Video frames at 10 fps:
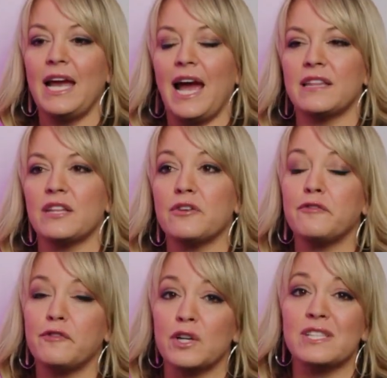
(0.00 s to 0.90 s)
And then the
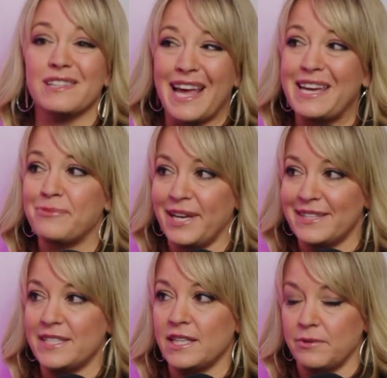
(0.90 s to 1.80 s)
first light we
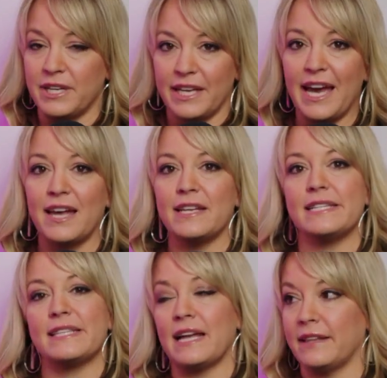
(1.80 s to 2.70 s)
ideally want to get is
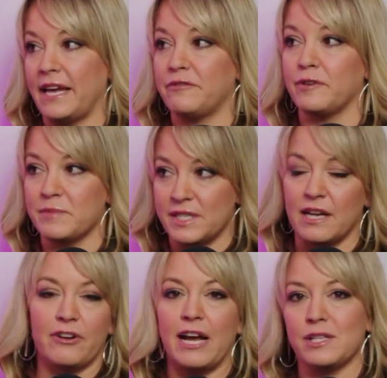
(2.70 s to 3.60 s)
that light from
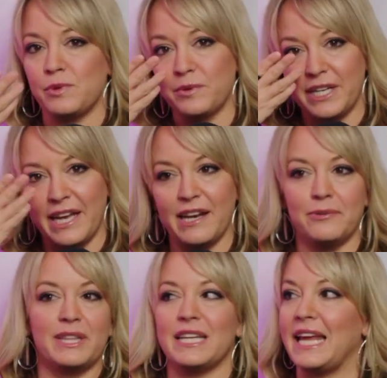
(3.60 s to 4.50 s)
sunrise. We want to get it
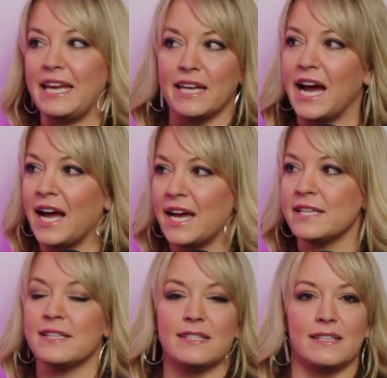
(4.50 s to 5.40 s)
with the naked
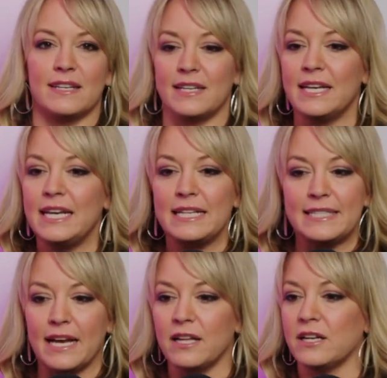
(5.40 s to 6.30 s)
eyes. That's going to
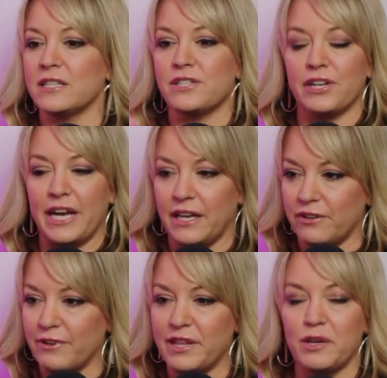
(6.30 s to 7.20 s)
tell our circadian
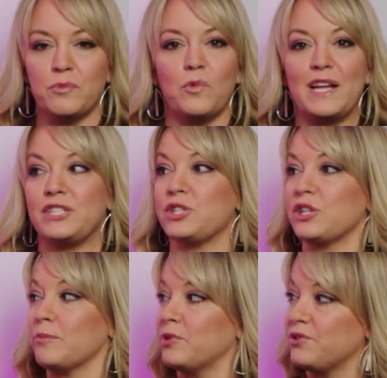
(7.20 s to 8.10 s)
rhythm when to
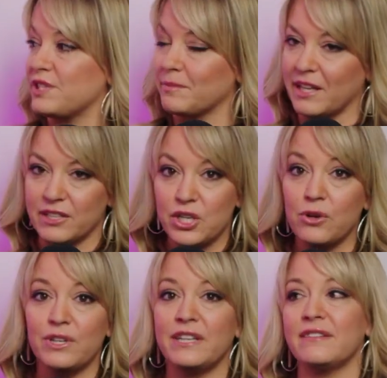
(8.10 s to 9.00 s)
start producing
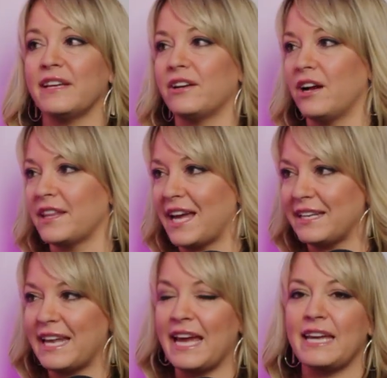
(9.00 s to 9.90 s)
melatonin later on that
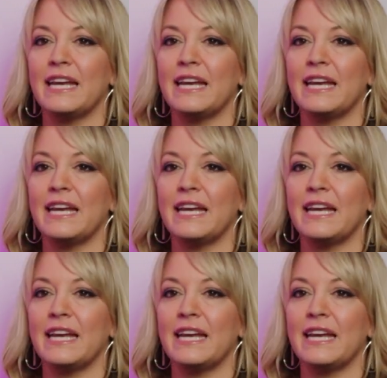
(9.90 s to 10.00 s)
night.